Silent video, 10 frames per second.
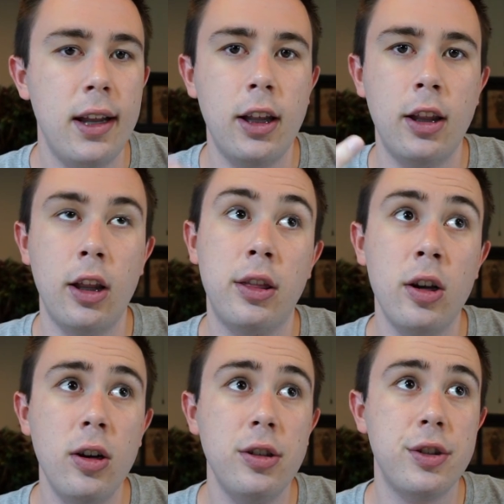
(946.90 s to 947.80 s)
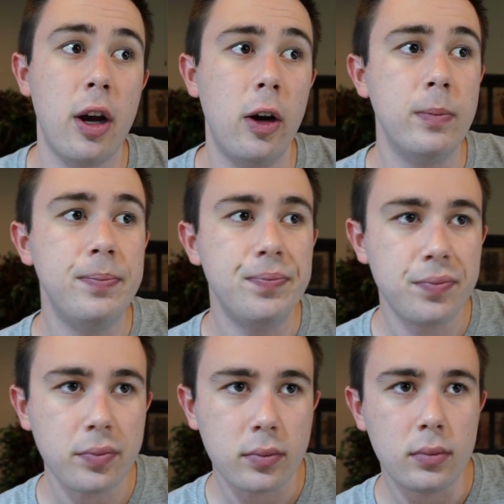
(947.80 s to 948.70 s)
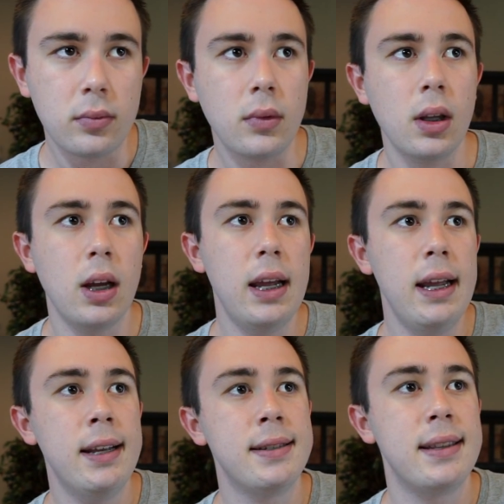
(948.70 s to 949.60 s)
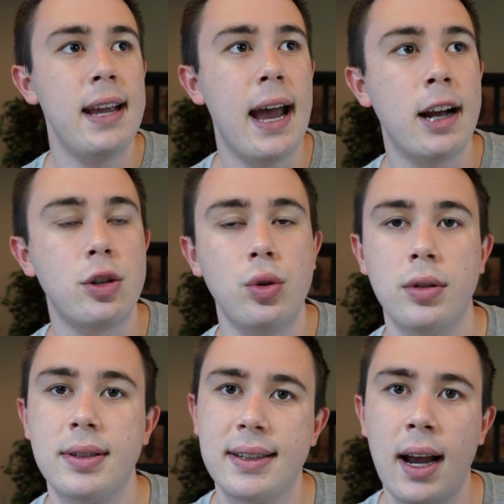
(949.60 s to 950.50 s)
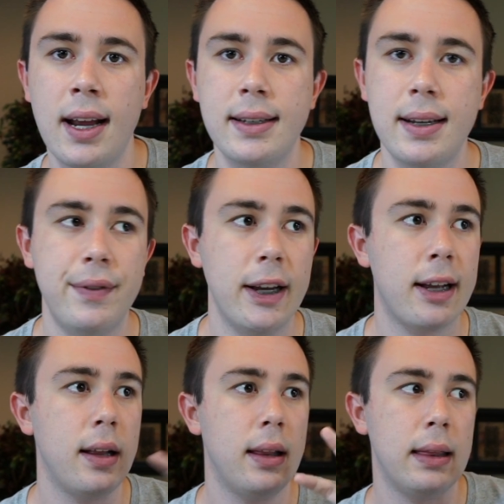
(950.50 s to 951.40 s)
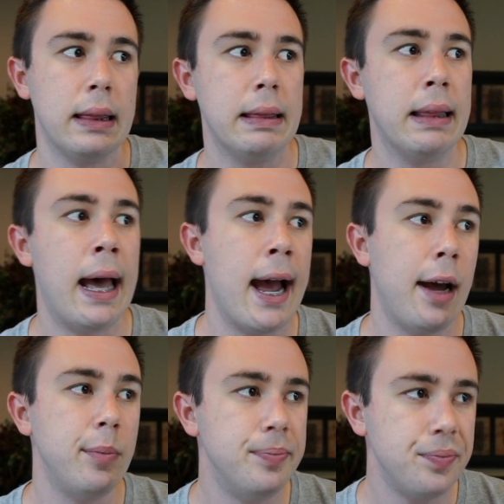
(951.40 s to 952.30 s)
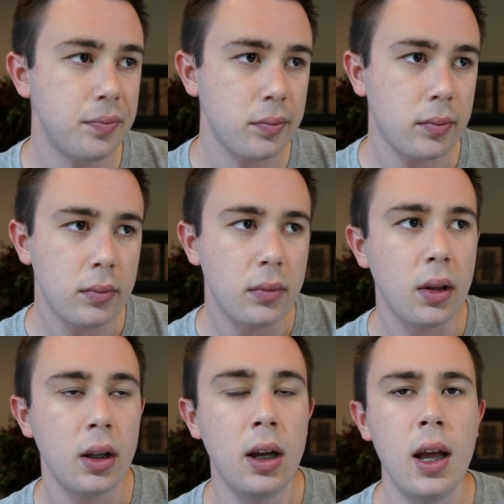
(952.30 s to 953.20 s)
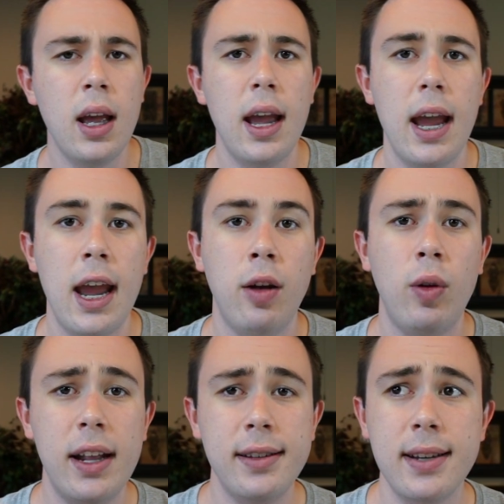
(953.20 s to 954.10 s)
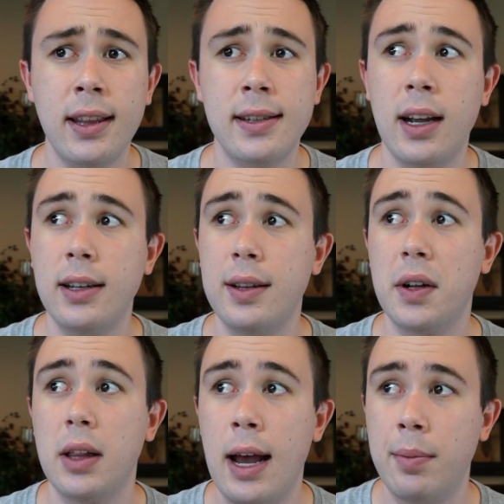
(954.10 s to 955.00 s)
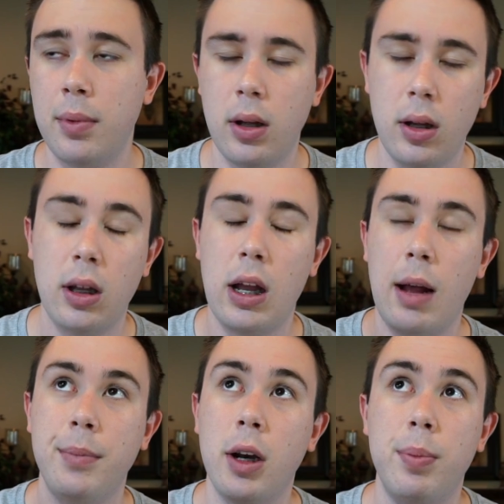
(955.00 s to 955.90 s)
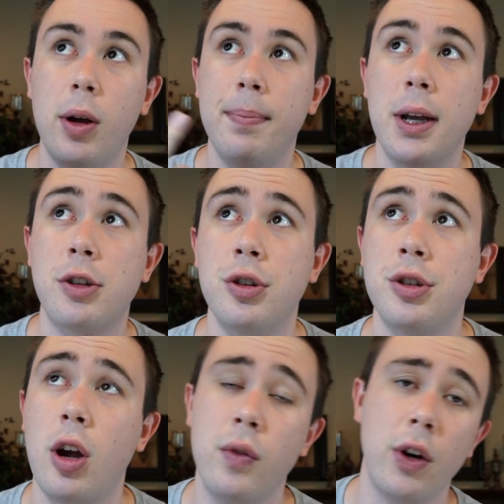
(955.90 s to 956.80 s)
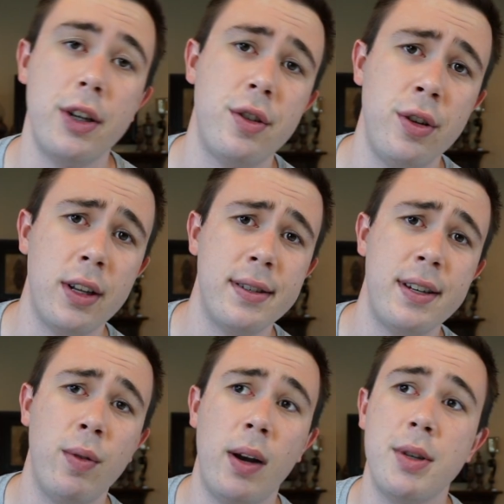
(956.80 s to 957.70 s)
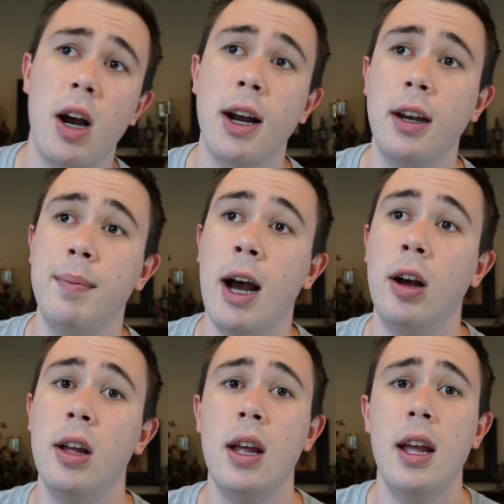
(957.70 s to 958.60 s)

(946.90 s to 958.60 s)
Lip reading: And then the third zone is the actual scientific lab. And inside the scientific lab, I'm going to put pictures over it so you can see what I'm talking about.